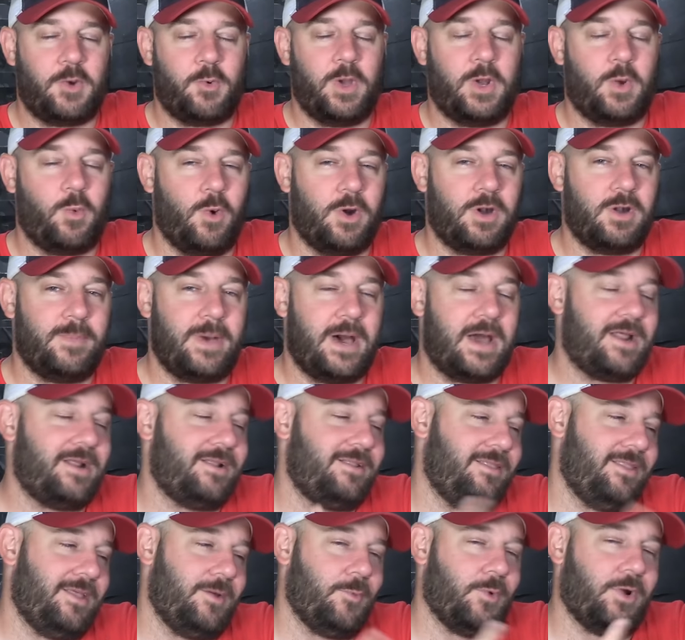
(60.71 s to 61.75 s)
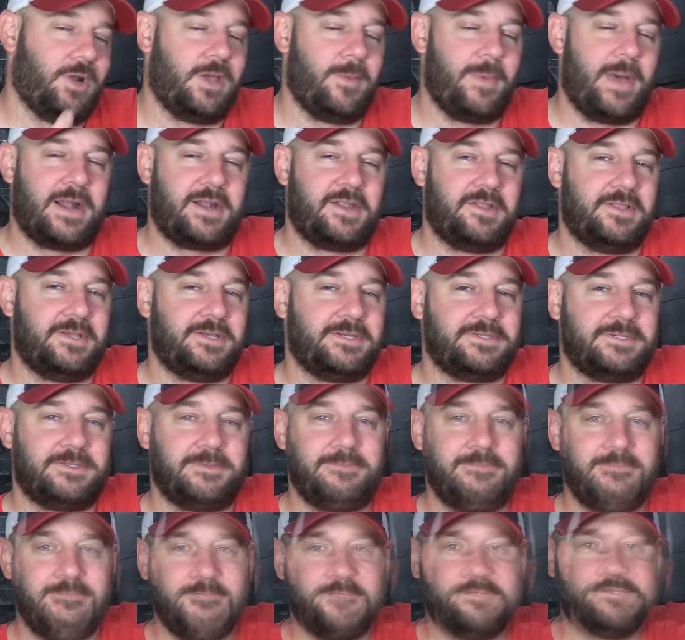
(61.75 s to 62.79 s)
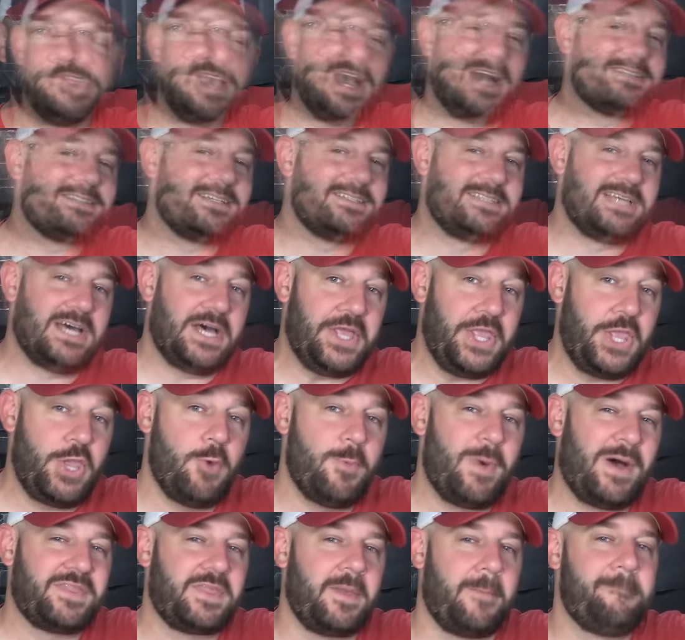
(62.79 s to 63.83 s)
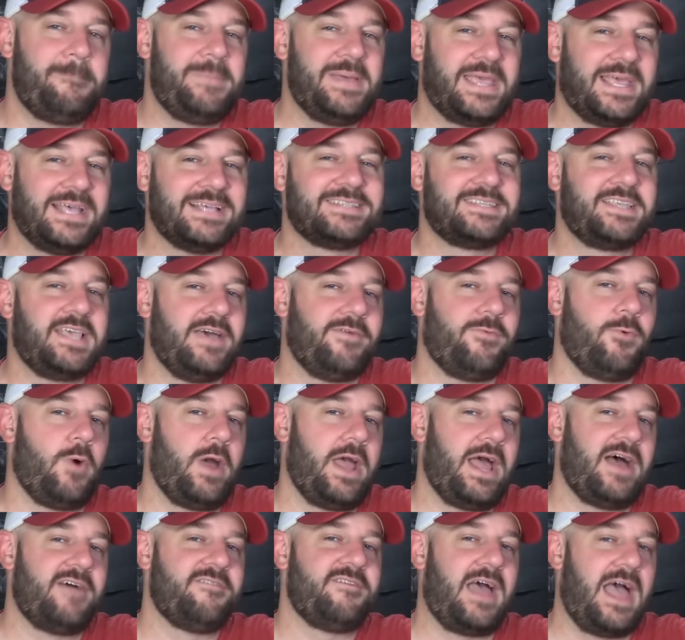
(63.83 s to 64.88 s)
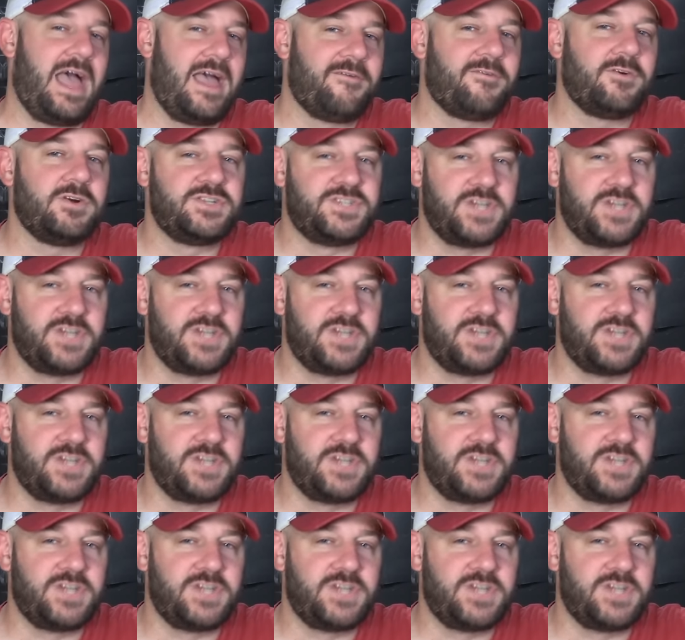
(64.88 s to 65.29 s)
a quick word about it, and then we're gonna get back to this. I've got to tell you about the biggest giveaway I've ever